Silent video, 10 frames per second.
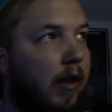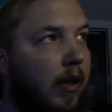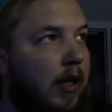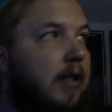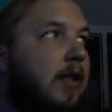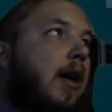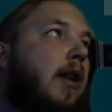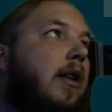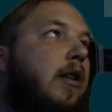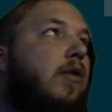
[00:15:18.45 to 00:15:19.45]
this,
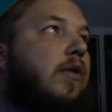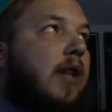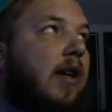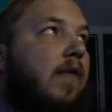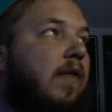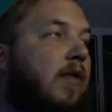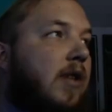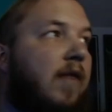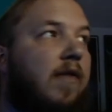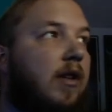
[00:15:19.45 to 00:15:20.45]
and then you'd save
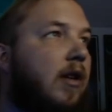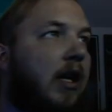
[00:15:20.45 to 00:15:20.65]
it